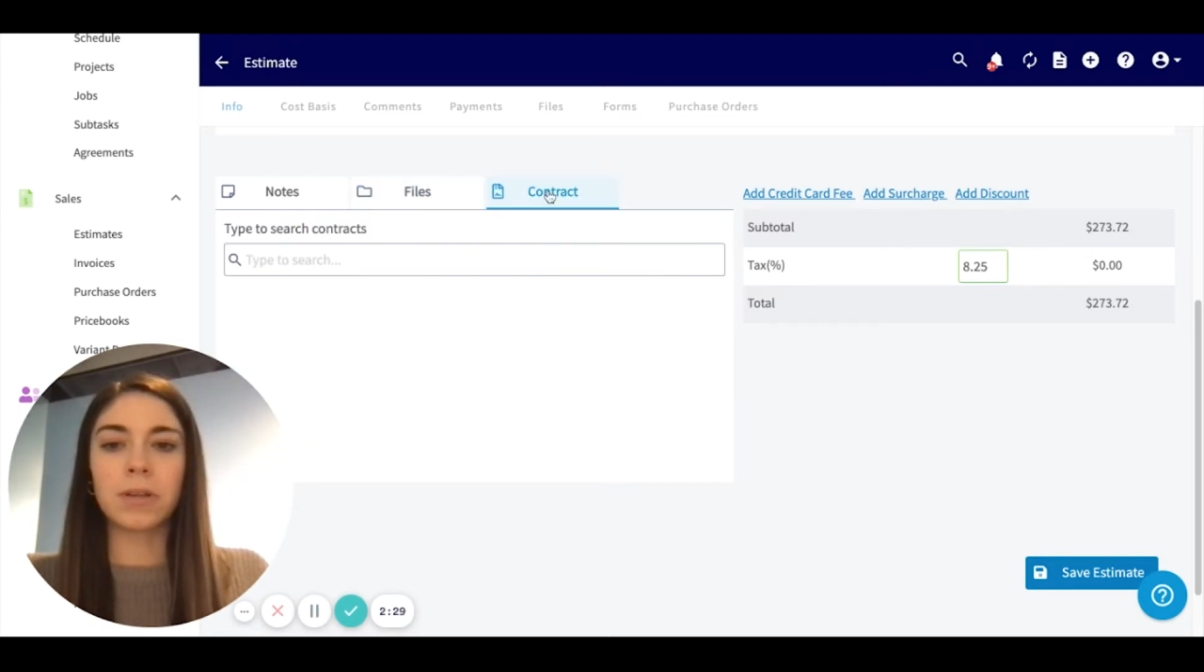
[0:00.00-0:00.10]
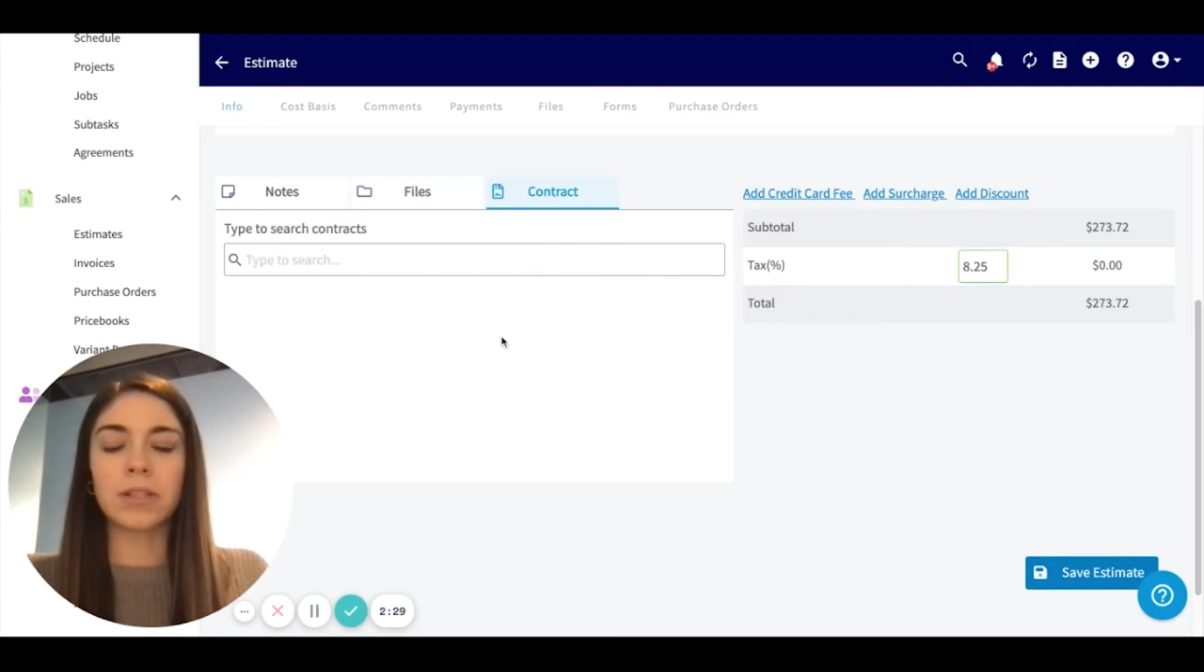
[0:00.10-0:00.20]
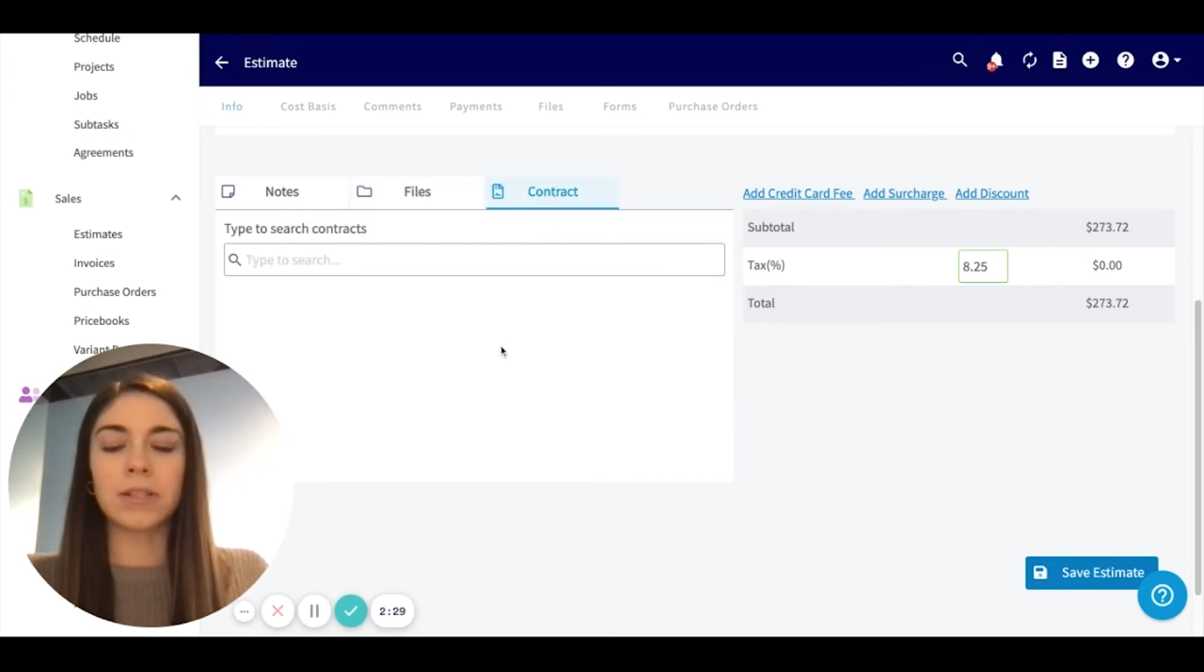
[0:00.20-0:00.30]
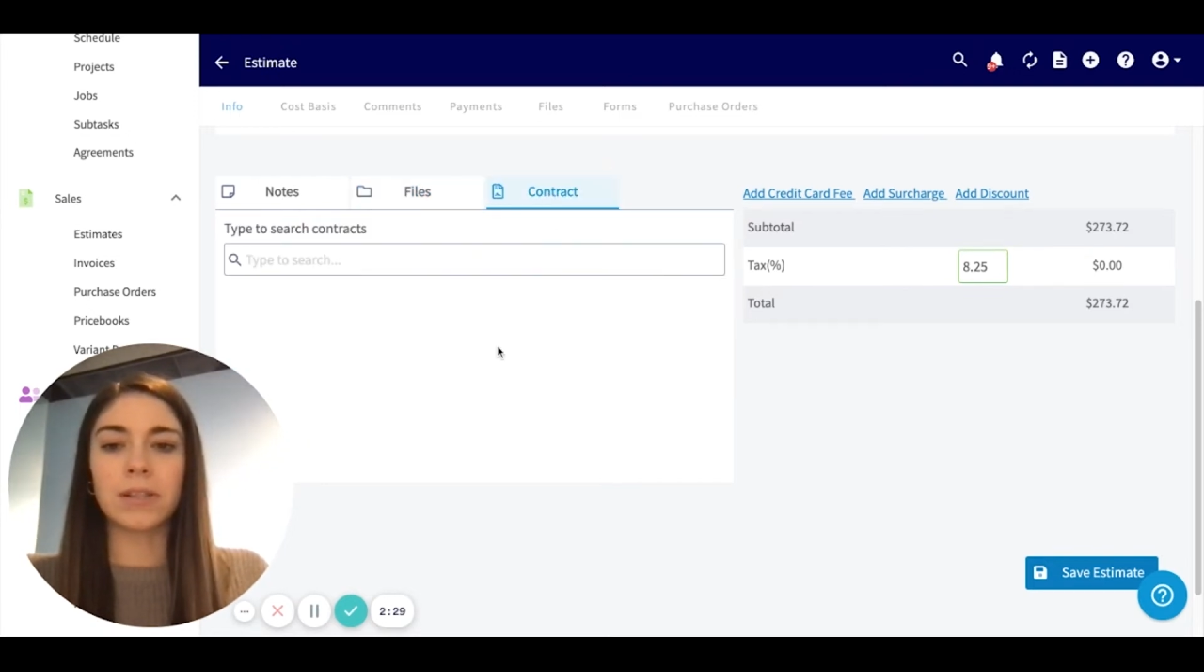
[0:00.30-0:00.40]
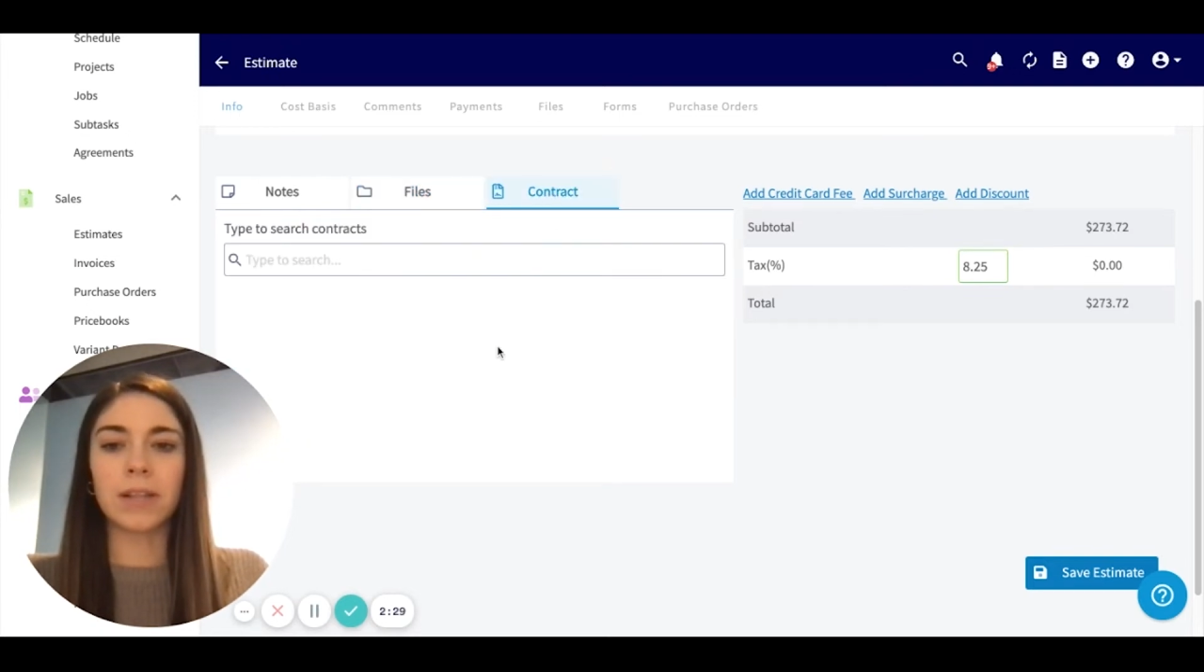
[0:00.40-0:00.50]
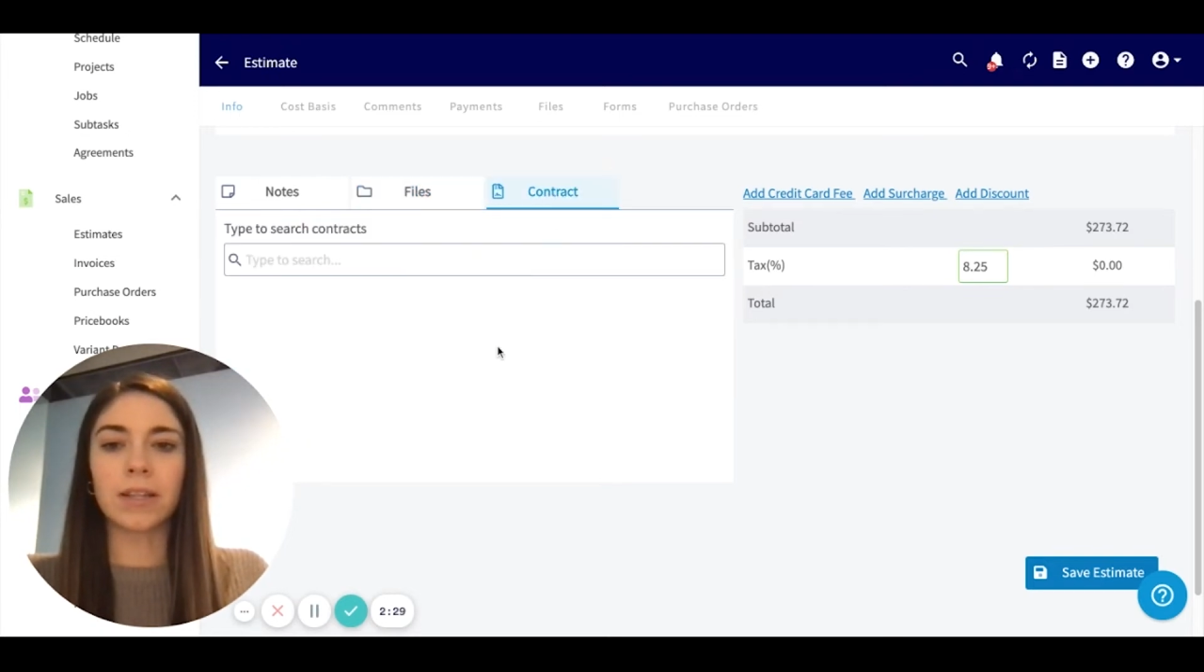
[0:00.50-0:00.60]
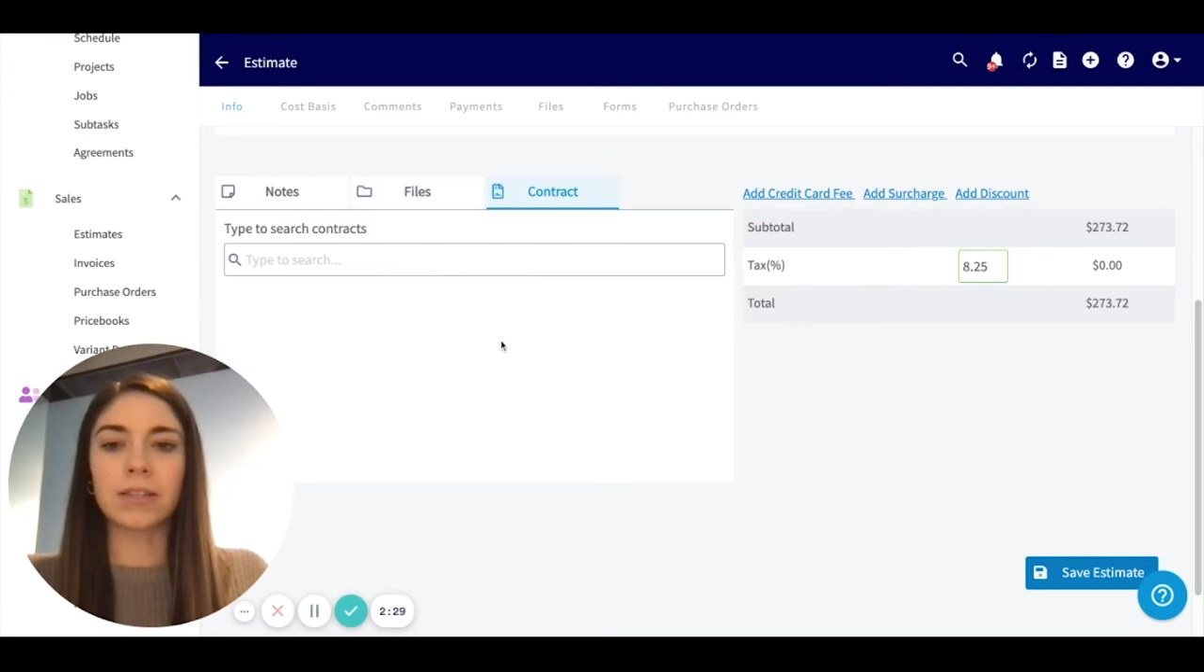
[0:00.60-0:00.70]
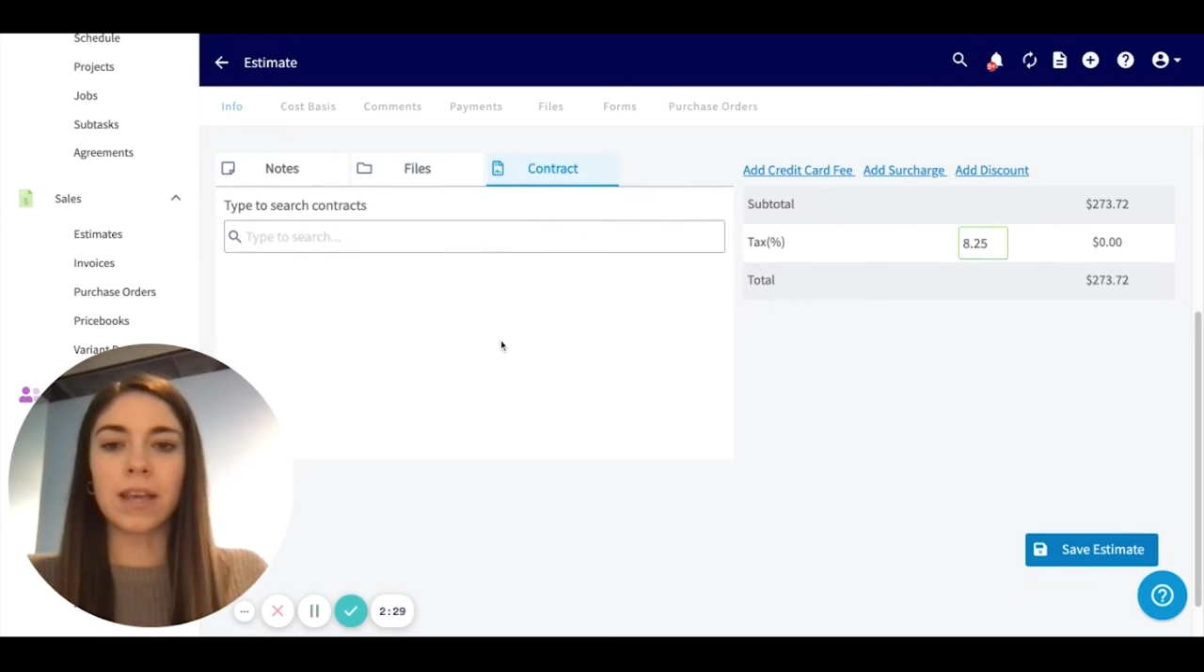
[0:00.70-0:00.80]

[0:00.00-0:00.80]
going to select